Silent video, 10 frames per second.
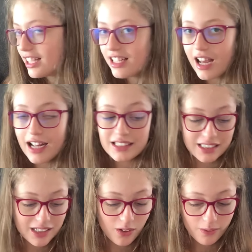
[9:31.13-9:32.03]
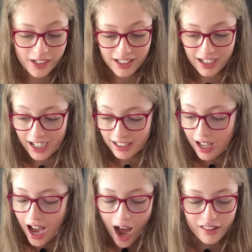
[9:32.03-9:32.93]
I still really
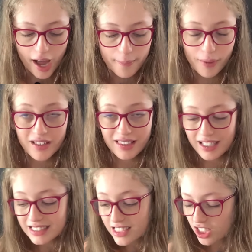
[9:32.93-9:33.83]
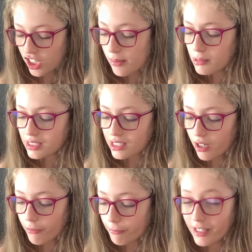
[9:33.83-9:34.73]
I like both of these cubes.
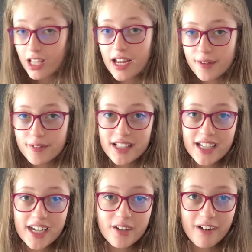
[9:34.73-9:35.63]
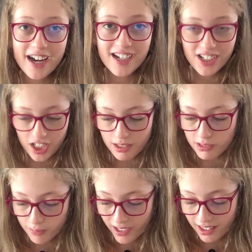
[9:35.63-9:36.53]
They're really, really great cubes,
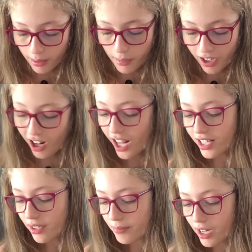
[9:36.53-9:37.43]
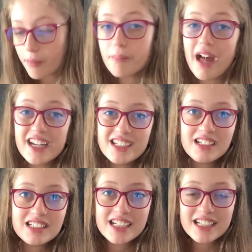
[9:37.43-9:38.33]
both of them. I'd highly
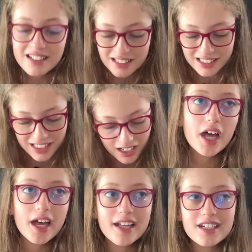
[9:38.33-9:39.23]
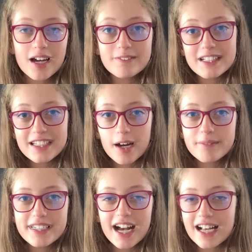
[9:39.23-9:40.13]
recommend it. And I really hope
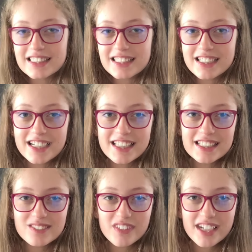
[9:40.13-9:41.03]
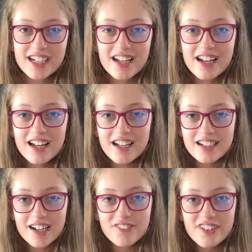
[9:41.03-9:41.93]
you guys enjoyed this video.
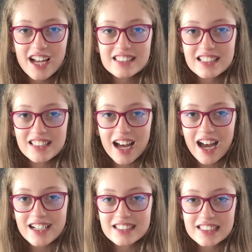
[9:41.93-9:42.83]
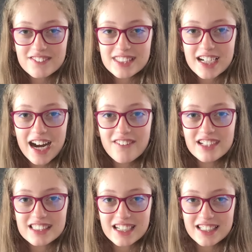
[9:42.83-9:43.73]
Don't forget to like, subscribe,
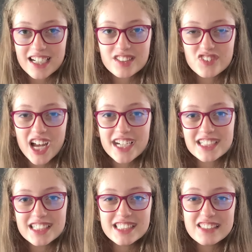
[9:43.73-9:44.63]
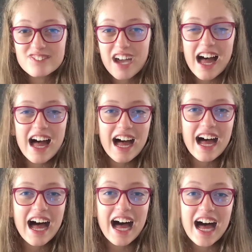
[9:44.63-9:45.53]
and turn notifications.
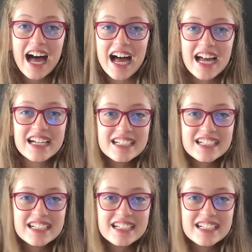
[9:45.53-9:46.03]
Bye!